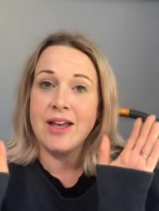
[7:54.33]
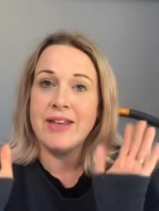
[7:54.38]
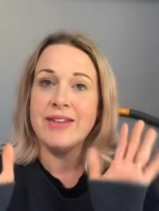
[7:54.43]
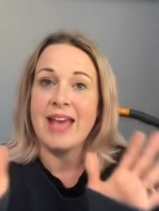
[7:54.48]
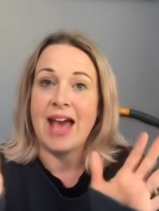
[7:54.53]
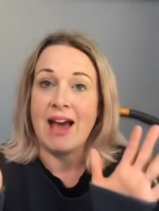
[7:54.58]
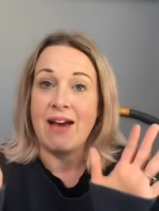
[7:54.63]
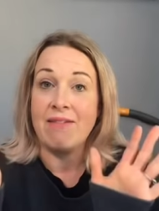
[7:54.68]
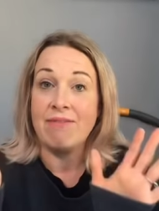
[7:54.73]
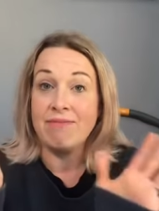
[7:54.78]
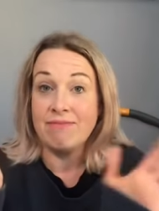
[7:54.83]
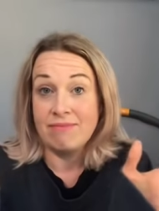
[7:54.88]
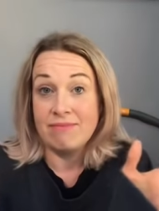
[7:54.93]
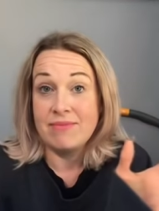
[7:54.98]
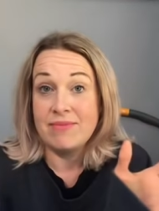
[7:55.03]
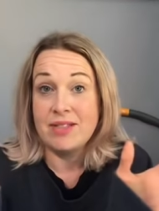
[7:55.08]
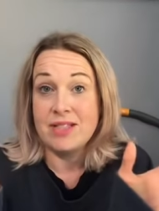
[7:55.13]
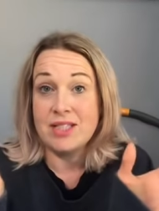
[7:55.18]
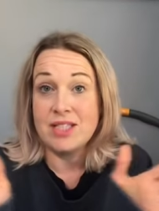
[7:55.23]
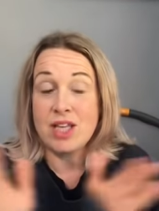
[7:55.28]
yeah,
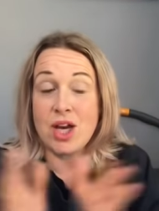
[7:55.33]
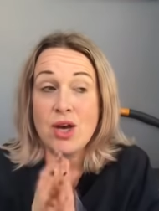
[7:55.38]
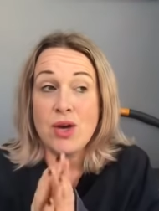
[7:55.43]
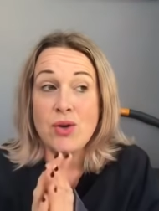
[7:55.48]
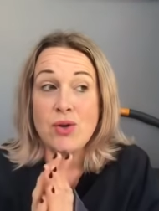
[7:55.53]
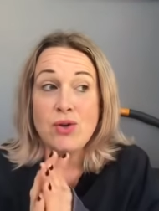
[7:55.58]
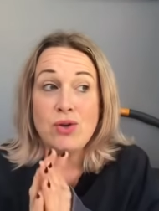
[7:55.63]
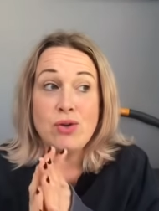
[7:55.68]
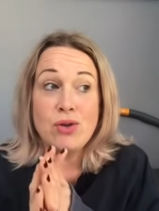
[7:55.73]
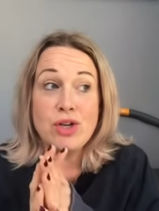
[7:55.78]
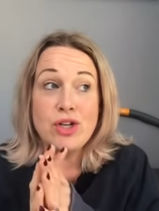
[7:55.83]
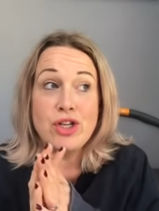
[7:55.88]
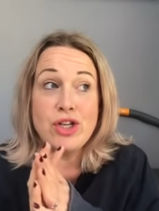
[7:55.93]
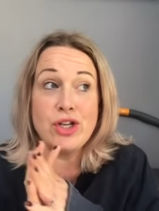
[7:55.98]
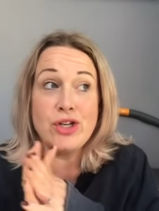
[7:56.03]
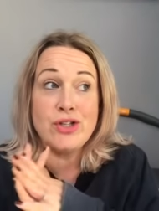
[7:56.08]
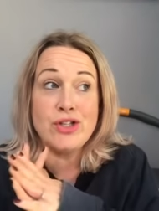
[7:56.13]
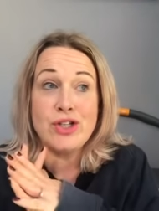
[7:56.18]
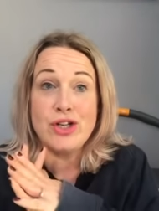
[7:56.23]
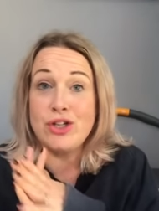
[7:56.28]
so you can
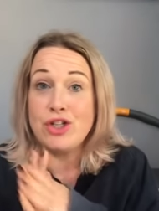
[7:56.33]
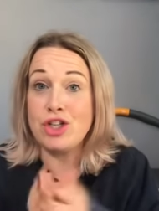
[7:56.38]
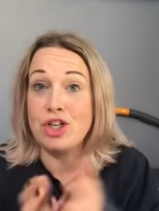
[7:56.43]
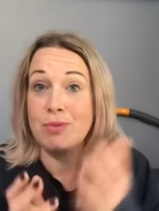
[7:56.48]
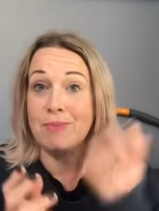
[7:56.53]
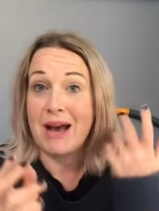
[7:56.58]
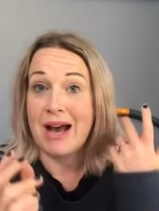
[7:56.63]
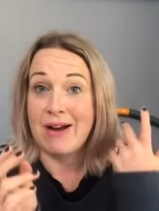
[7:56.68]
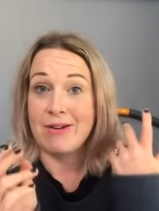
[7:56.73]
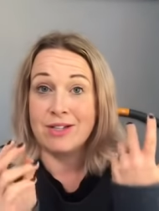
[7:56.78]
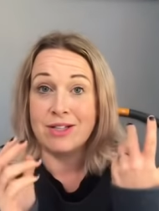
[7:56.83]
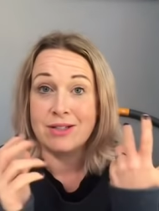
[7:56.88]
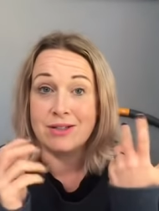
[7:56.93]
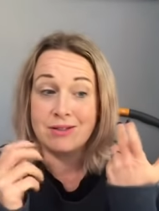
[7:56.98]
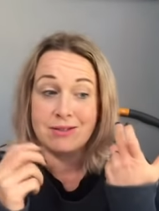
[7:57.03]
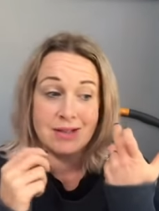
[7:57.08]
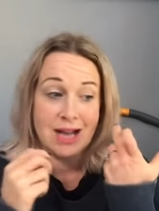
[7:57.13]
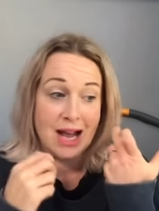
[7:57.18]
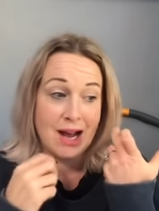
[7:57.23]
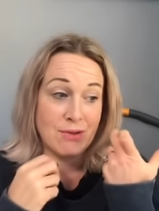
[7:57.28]
use YouTube how to
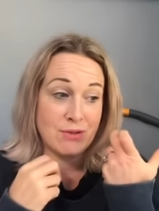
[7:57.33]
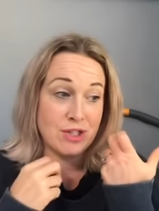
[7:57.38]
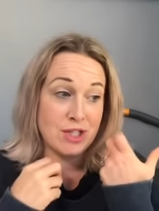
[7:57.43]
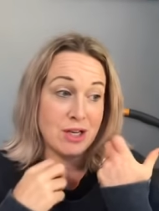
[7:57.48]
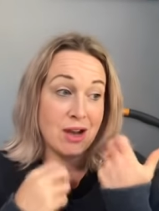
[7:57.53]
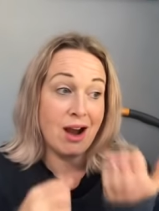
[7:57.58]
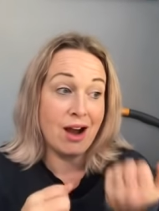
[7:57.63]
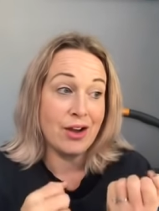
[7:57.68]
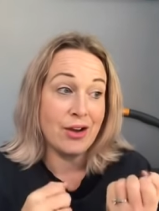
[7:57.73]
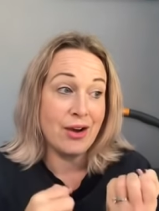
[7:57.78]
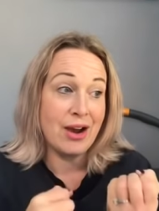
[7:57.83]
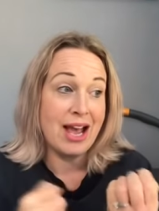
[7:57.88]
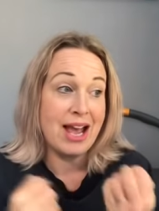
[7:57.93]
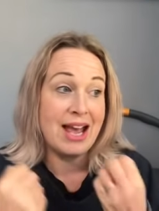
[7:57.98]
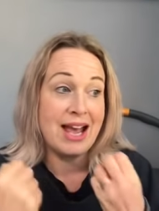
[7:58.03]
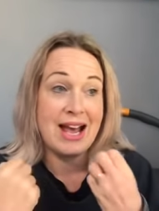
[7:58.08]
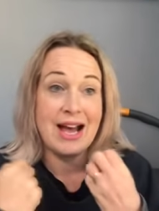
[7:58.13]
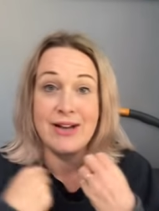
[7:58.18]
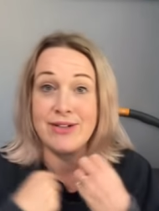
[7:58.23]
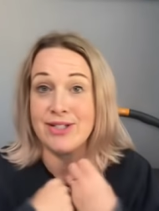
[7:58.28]
how to cut your
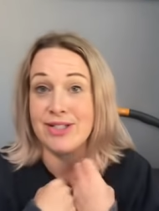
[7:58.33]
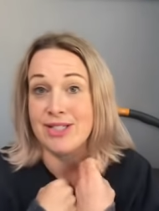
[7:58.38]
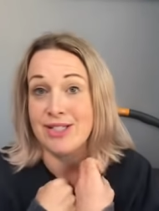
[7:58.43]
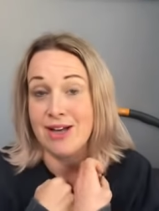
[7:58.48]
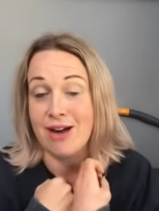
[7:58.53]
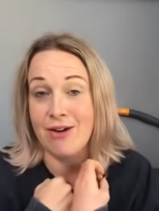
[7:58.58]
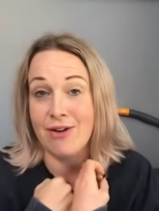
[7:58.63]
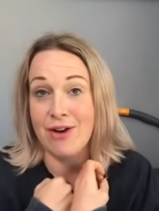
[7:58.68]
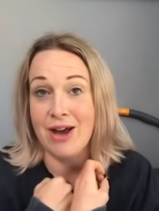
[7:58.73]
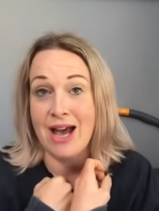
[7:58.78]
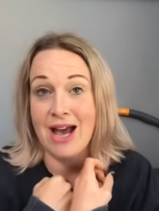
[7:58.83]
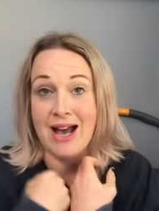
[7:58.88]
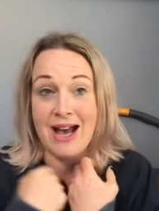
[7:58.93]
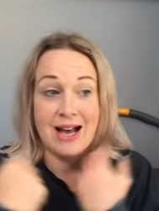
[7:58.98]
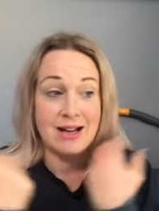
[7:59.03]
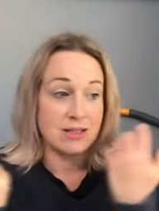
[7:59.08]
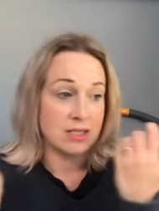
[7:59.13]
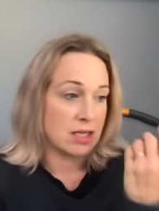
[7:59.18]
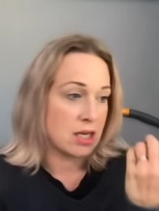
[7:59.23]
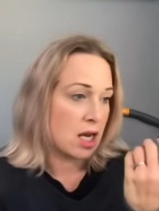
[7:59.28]
hair, how to style your hair,
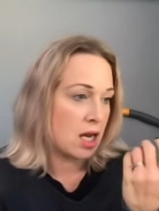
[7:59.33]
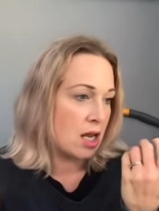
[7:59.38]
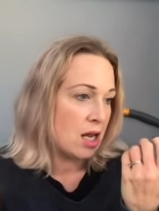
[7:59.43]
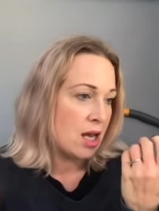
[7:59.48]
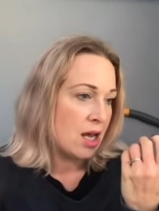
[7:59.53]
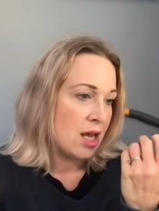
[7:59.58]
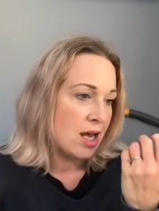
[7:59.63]
how to cut,